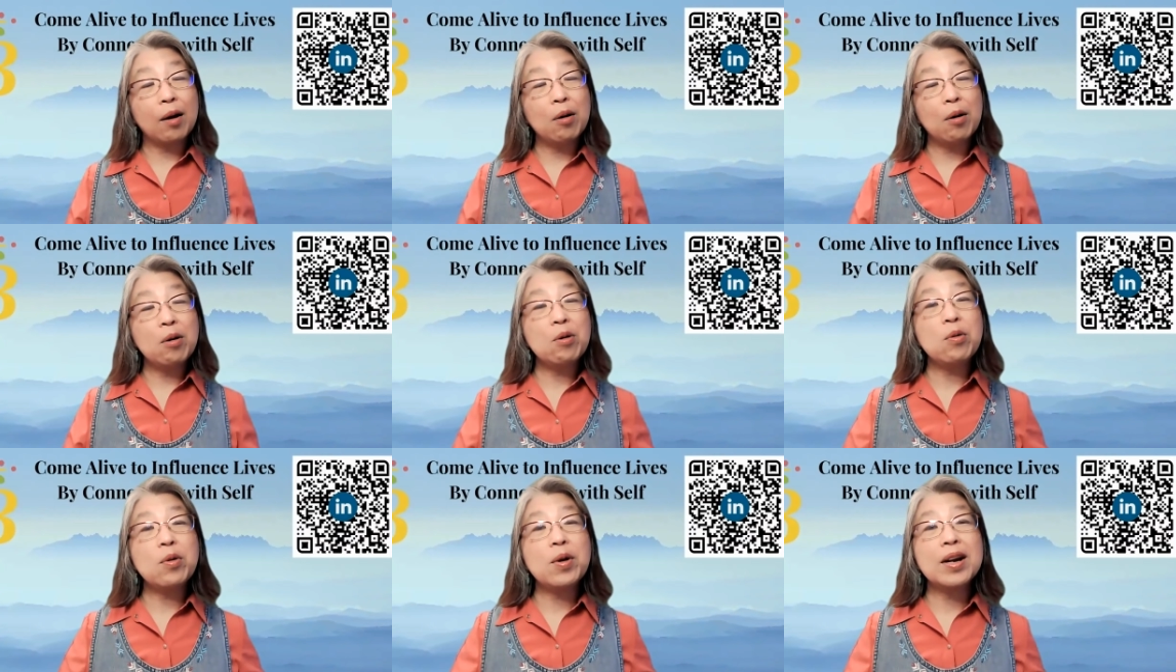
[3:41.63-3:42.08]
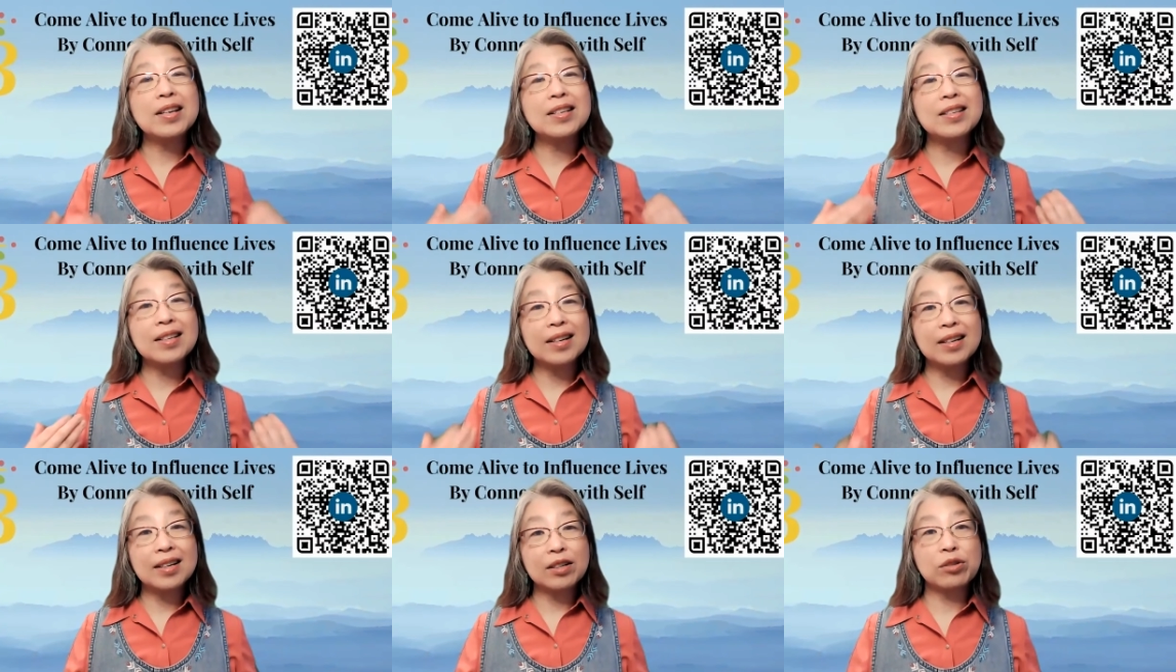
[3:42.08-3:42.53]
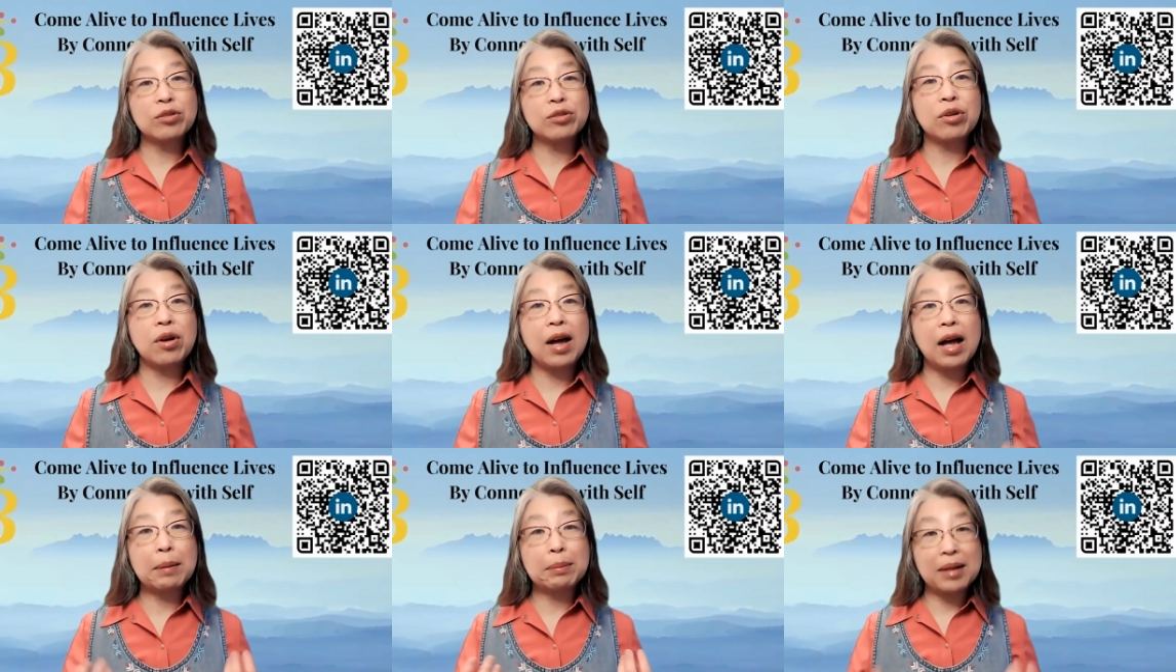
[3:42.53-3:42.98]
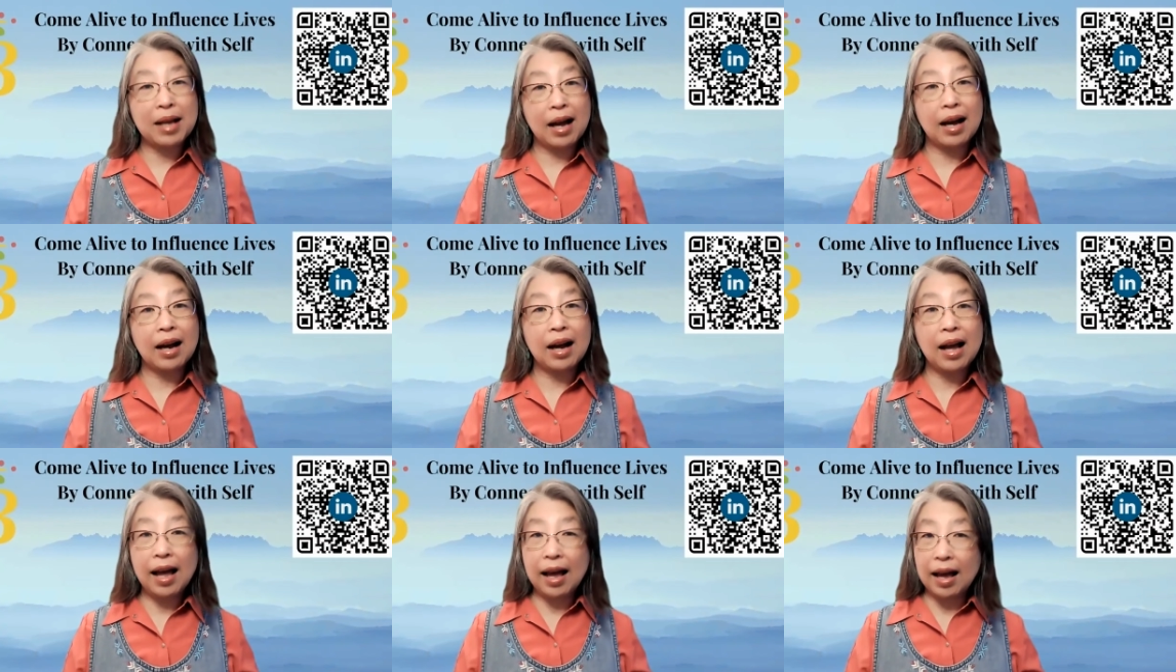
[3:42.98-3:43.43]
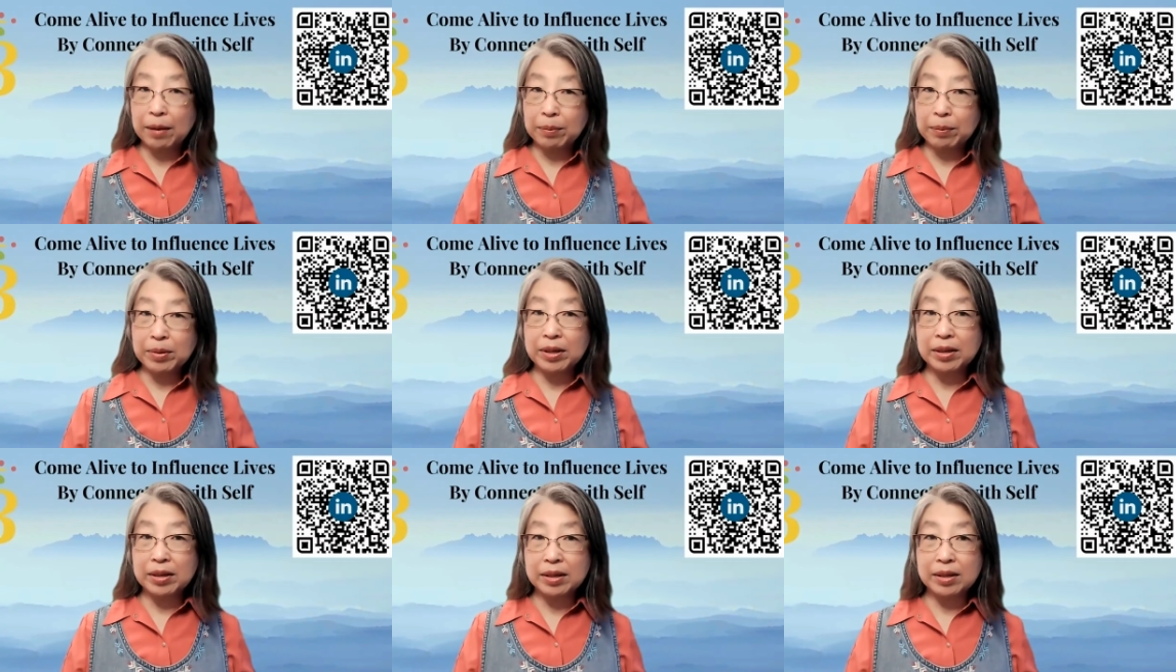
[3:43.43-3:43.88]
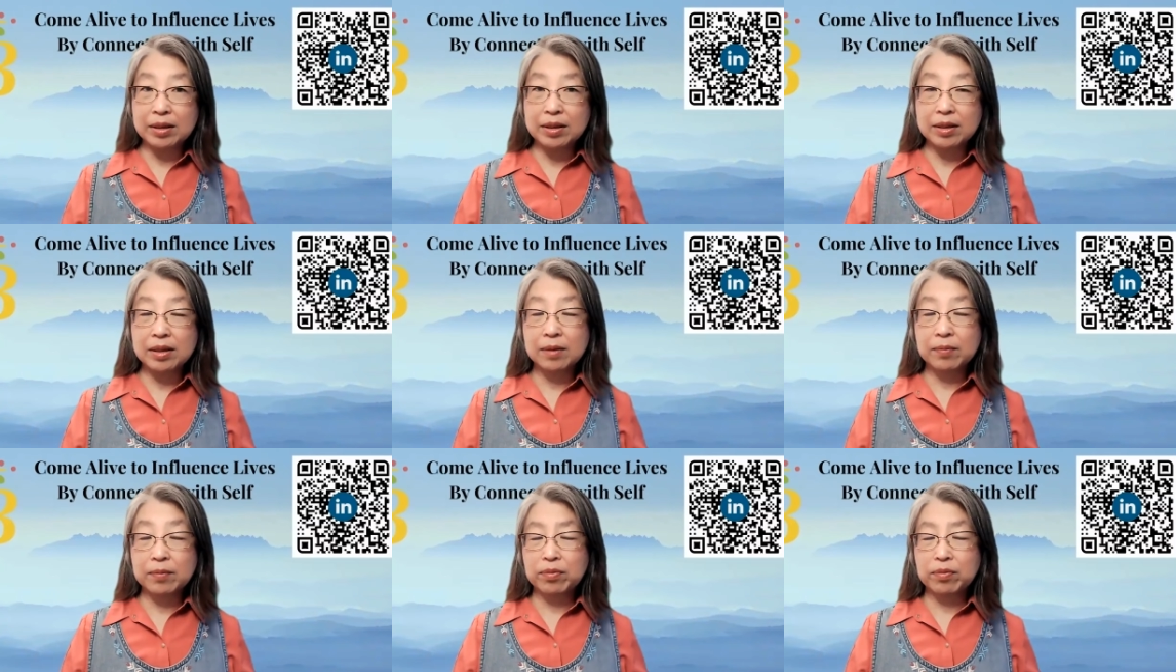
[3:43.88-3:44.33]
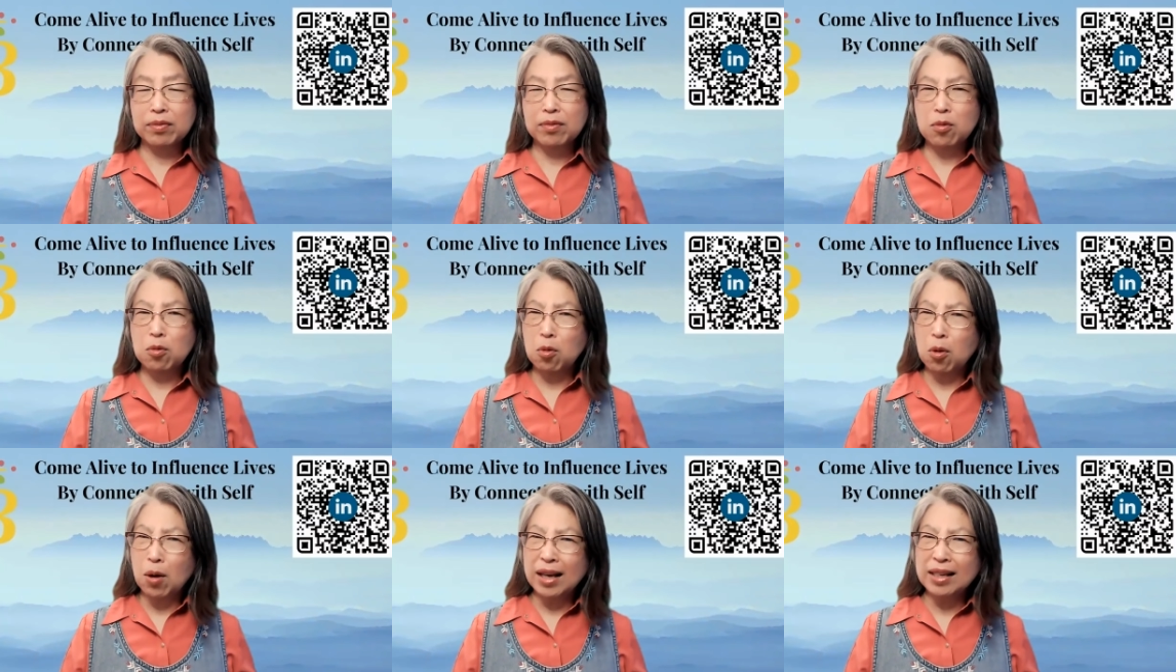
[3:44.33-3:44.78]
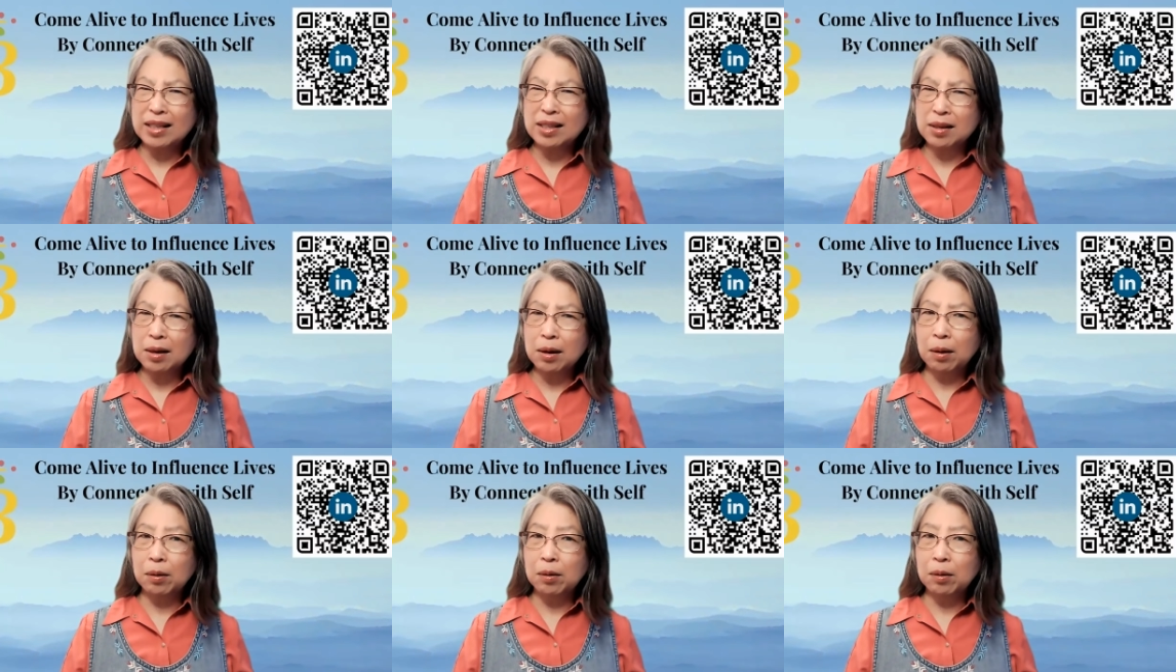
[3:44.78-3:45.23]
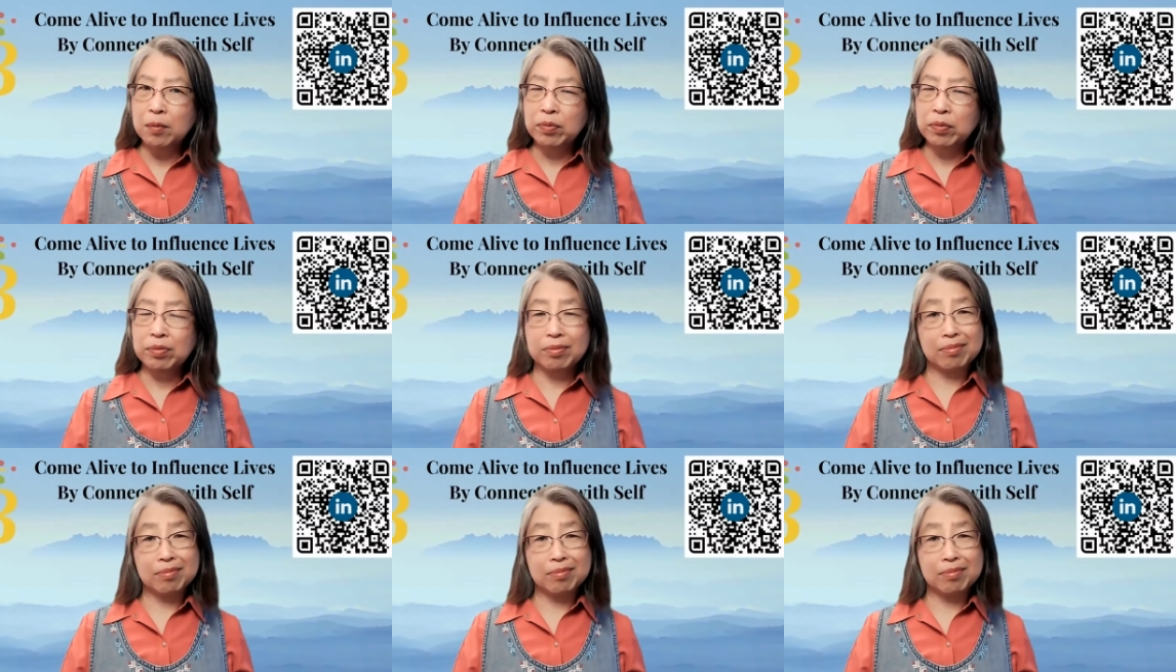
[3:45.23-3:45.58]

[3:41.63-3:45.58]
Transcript: always attract unhappiness. Why so?